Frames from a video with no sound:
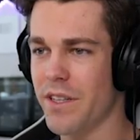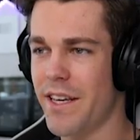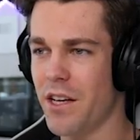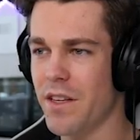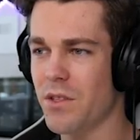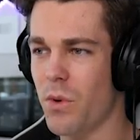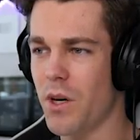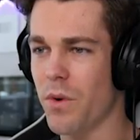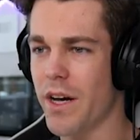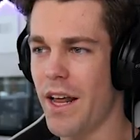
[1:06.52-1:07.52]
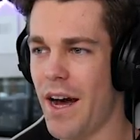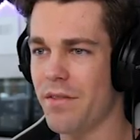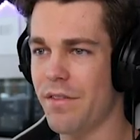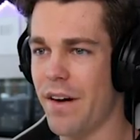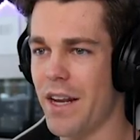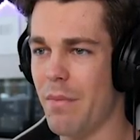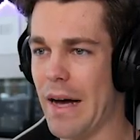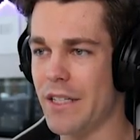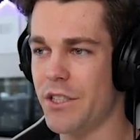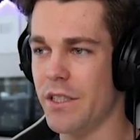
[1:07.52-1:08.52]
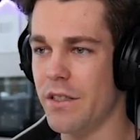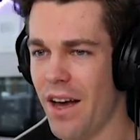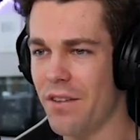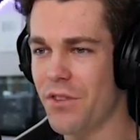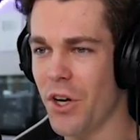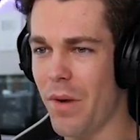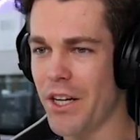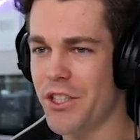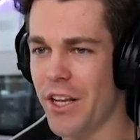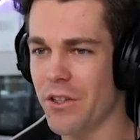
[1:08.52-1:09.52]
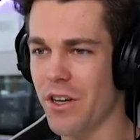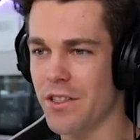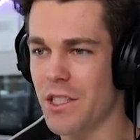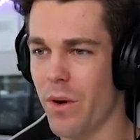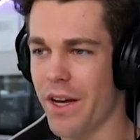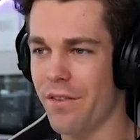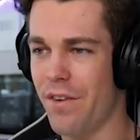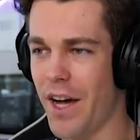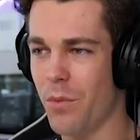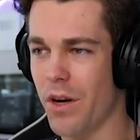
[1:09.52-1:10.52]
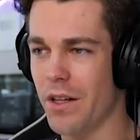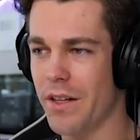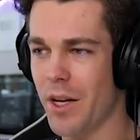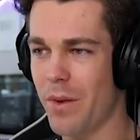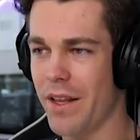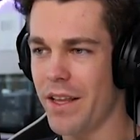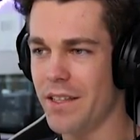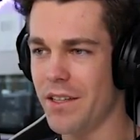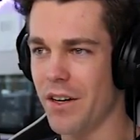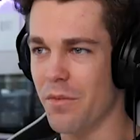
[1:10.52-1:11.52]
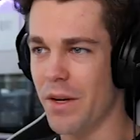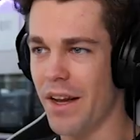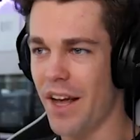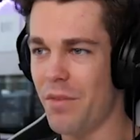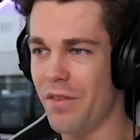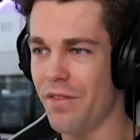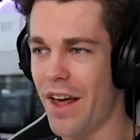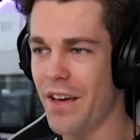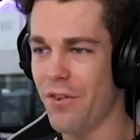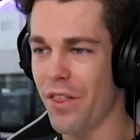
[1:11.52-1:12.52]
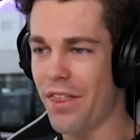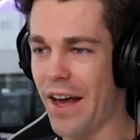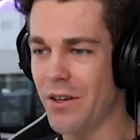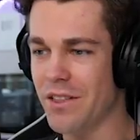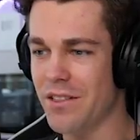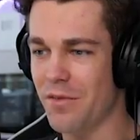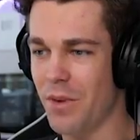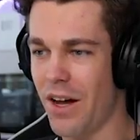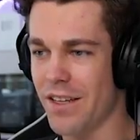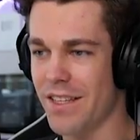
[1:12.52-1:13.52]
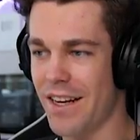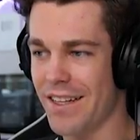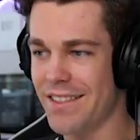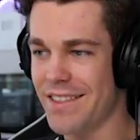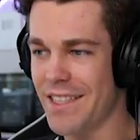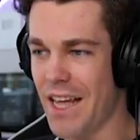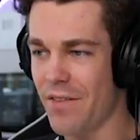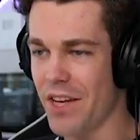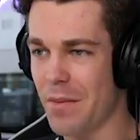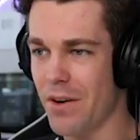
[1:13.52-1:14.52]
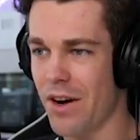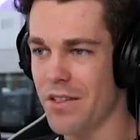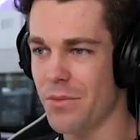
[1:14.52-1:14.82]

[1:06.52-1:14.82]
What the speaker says: kill this one, we're gonna have to find a bastion. I've turned my shaders on so I can find one a little bit easier, but I've been flying for thousands of blocks and I still haven't come across